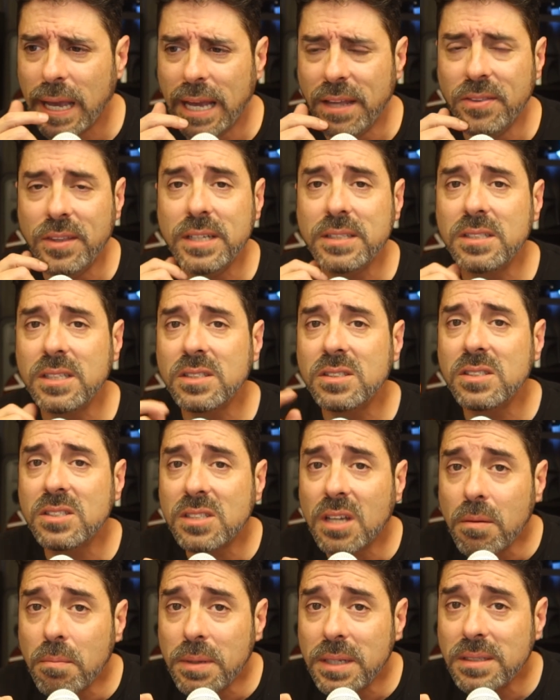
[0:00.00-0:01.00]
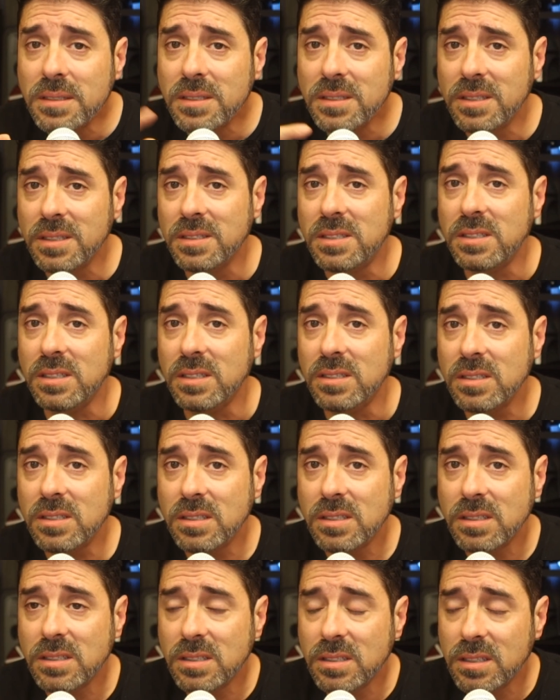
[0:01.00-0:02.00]
And this, in some
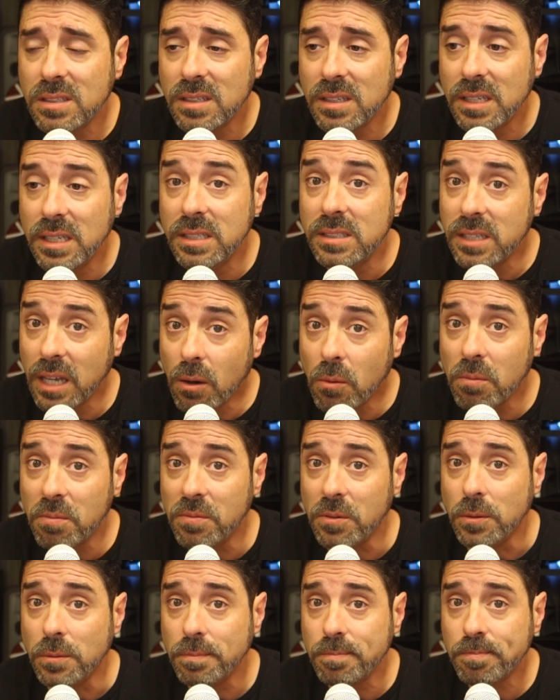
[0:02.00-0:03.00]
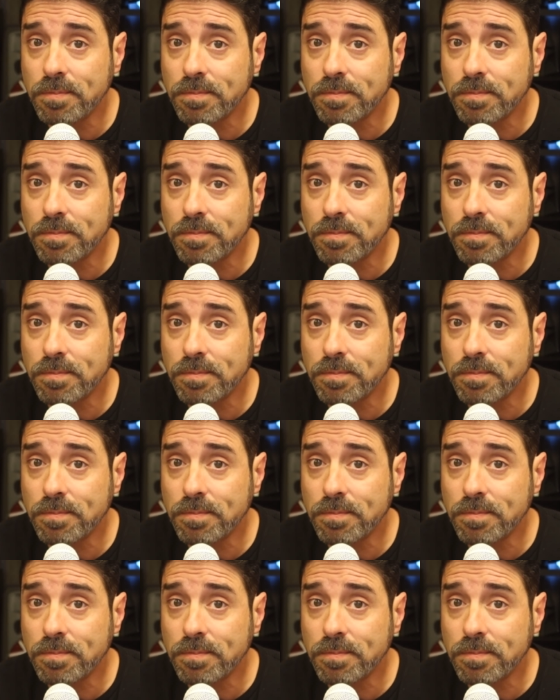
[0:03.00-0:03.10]
instances, is helpful.